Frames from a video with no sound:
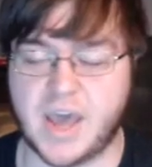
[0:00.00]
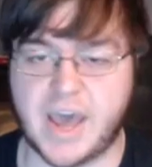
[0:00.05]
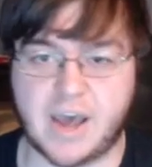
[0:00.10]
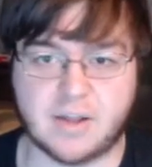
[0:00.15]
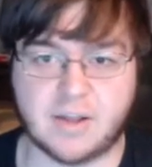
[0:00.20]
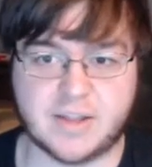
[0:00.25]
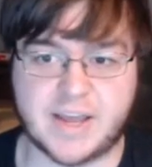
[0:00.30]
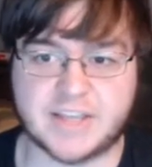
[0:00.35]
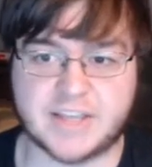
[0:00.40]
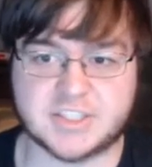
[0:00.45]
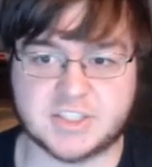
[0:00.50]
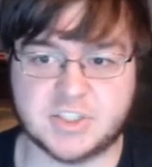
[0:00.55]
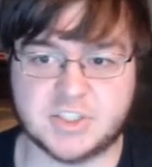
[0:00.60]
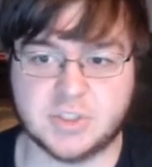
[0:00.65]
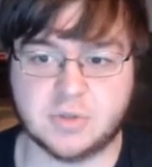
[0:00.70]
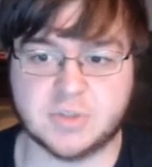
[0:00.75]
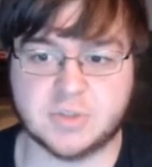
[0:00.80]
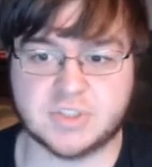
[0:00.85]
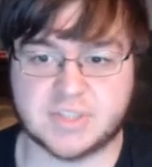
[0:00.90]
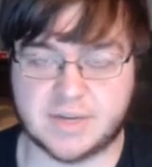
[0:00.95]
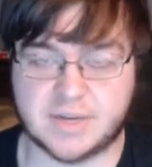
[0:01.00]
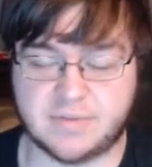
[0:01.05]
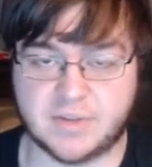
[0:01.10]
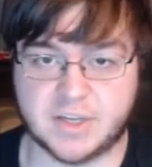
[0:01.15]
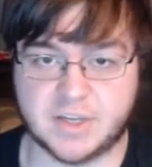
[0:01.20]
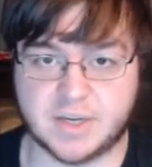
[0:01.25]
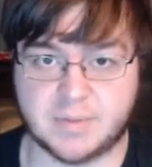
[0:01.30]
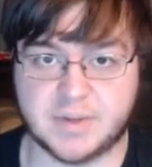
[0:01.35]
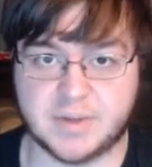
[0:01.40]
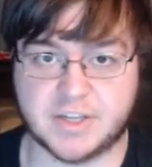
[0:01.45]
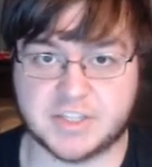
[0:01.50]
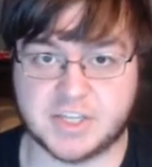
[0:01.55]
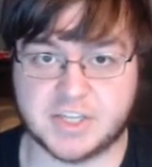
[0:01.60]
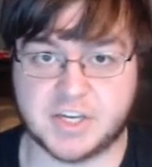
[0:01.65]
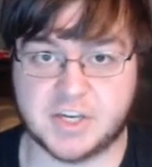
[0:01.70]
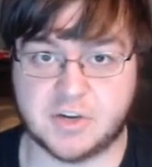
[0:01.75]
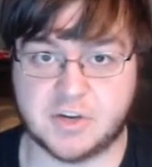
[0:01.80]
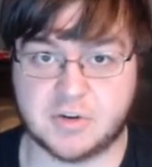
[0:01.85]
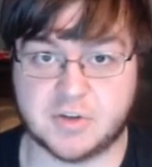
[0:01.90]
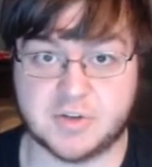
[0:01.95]
Outlast 2 is definitely going to be
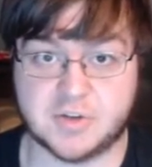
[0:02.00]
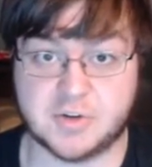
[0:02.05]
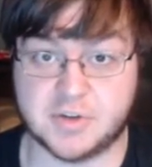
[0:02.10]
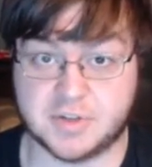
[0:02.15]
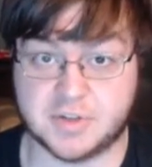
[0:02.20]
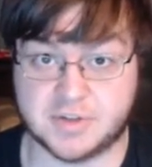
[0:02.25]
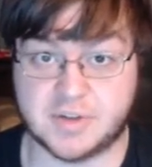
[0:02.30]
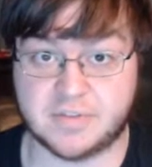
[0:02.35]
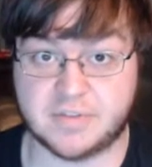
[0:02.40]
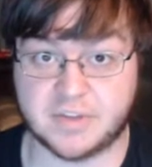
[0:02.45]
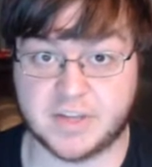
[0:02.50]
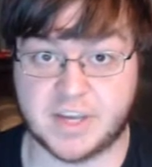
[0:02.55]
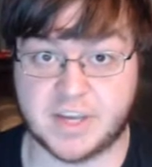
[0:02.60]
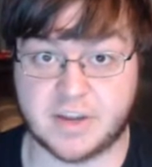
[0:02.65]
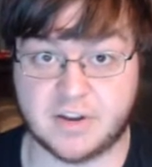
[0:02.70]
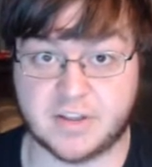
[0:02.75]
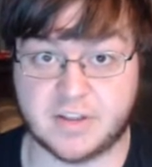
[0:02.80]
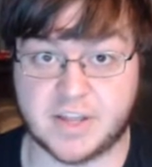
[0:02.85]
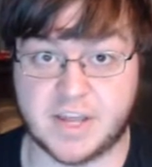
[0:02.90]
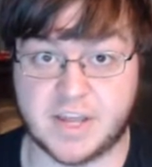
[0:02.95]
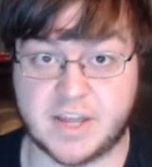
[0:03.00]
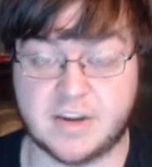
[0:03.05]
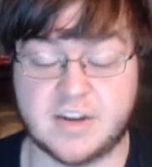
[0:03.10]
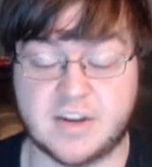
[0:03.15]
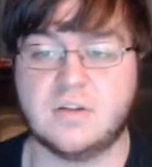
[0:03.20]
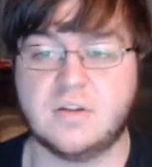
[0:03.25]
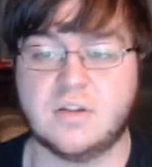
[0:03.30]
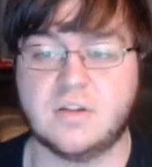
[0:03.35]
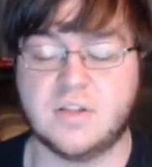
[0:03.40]
continued. You can definitely count on that.